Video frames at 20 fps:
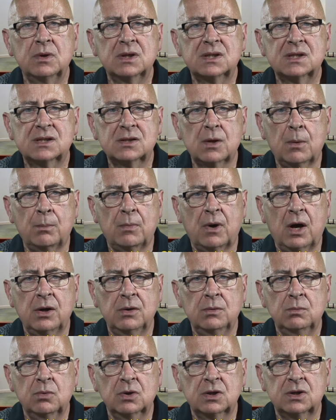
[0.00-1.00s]
with
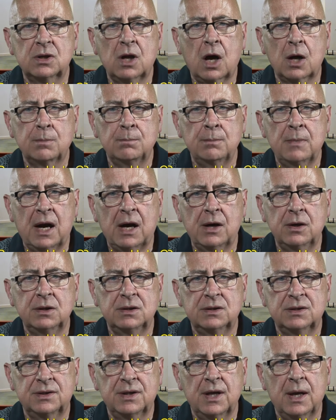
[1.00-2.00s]
someone but not
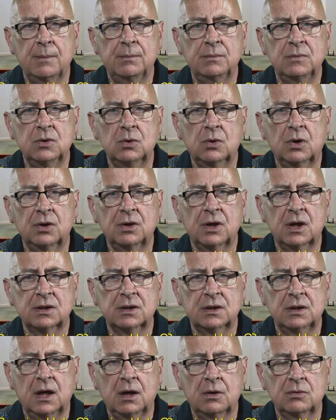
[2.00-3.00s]
married to them, you are not
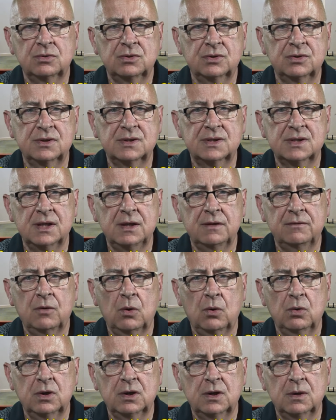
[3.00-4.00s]
allowed to receive
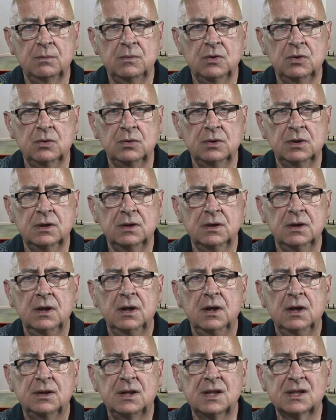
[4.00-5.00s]
Holy Communion.
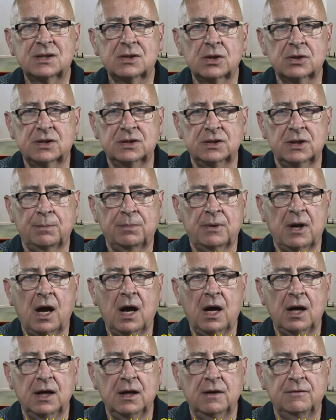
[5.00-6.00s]
This doesn't
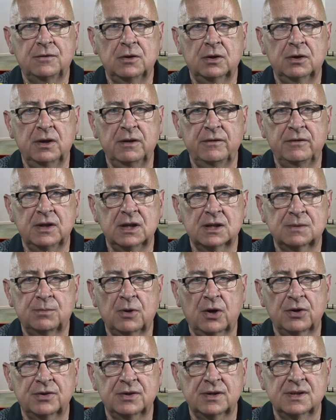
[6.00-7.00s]
apply if you're living as
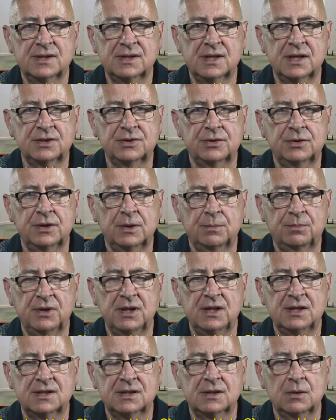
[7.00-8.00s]
brother and sister and the
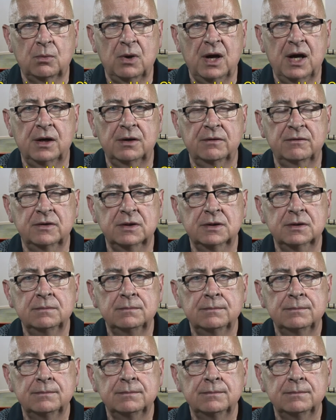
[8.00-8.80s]
priest is aware of it.